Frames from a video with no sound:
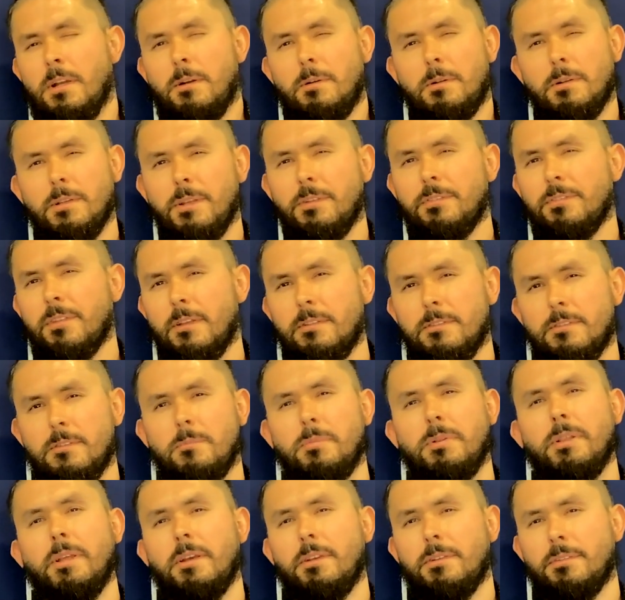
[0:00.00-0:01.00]
really set into
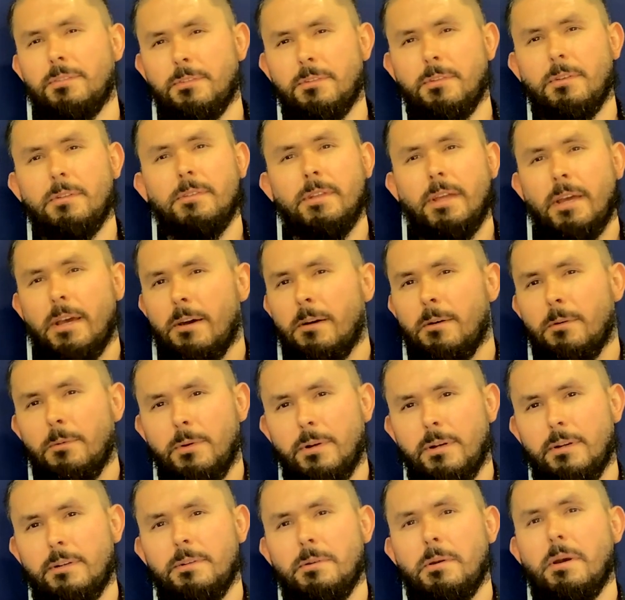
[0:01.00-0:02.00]
place to now
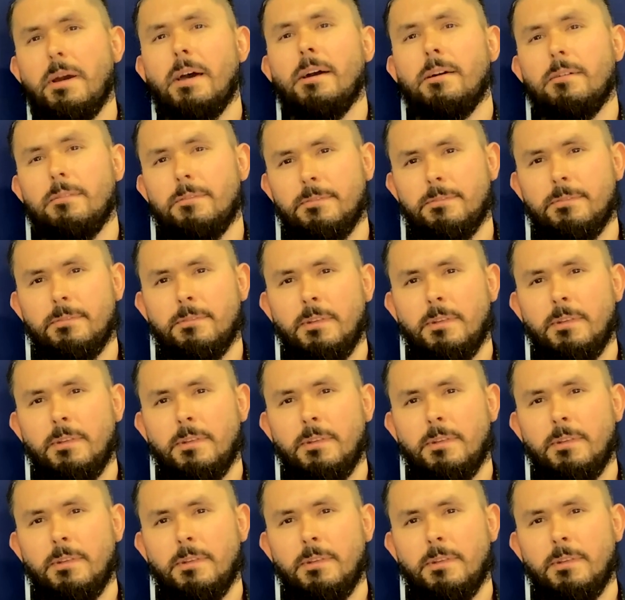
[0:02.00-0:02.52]
where you have